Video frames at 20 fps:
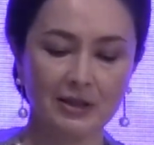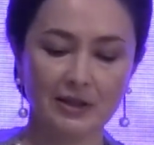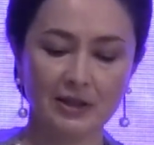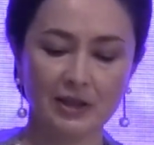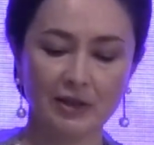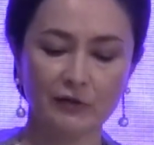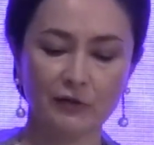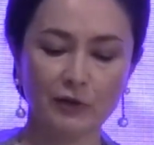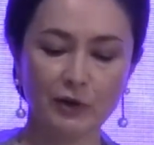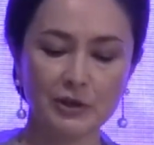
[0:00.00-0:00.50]

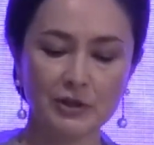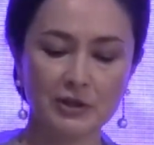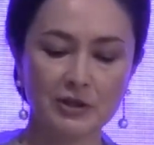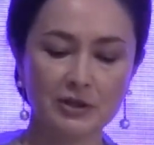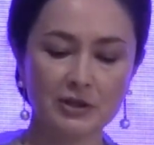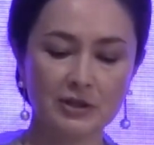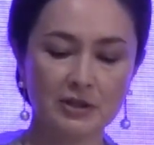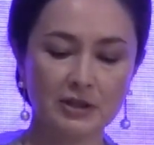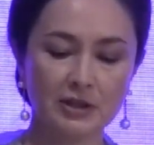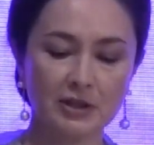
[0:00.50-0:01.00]
Their
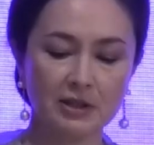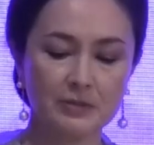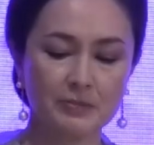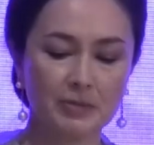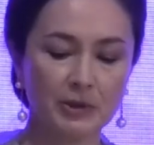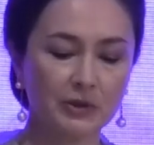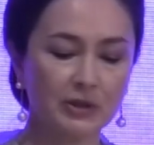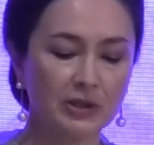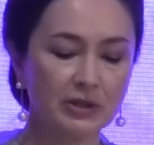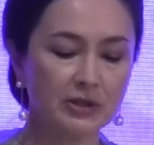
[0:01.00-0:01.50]
voices and
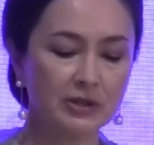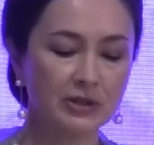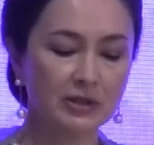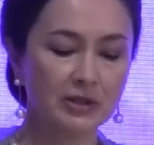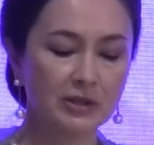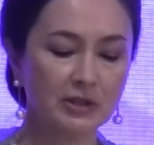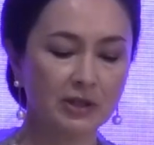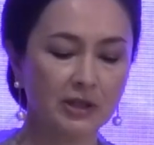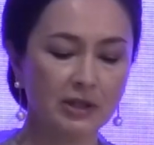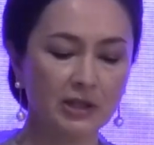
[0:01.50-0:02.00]

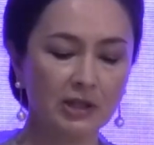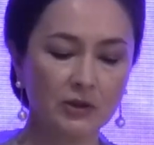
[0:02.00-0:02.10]
experiences are